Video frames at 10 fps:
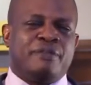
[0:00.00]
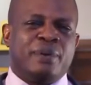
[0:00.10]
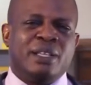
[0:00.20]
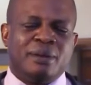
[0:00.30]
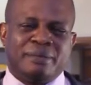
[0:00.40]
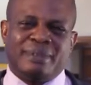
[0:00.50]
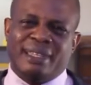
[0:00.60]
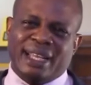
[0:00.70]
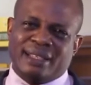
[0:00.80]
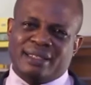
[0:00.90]
are afraid of
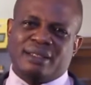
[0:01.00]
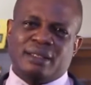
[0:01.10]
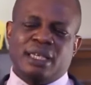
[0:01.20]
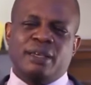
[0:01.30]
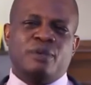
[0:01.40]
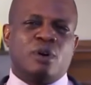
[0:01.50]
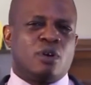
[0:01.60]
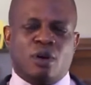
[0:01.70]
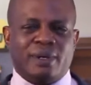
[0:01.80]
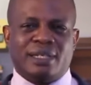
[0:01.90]
debts, evil
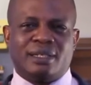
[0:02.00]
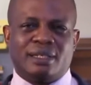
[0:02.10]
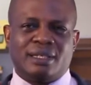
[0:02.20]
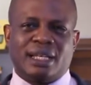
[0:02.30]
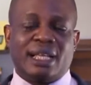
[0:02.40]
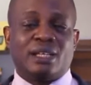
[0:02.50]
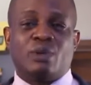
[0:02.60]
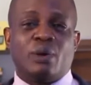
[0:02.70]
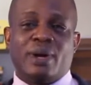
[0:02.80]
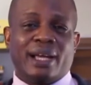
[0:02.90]
occurrences, and that's
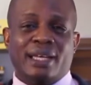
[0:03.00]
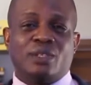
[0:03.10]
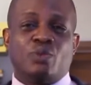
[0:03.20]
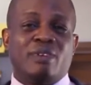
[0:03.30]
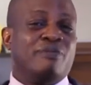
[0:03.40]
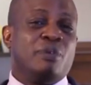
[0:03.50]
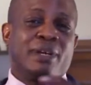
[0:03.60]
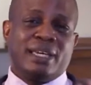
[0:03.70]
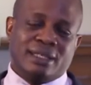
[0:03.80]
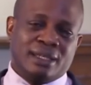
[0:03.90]
why we're here to
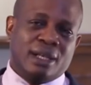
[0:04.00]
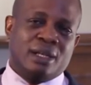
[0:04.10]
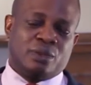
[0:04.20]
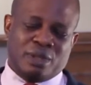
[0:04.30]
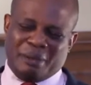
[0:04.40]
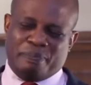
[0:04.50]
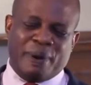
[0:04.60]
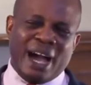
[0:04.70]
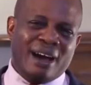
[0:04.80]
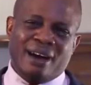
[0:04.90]
revoke it through the
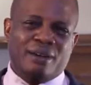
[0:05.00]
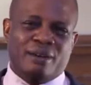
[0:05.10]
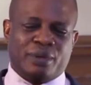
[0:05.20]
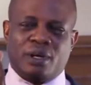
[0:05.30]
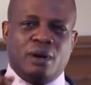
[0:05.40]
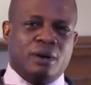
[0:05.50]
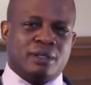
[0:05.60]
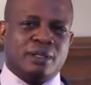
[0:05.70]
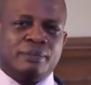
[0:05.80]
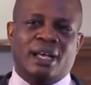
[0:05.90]
power of God.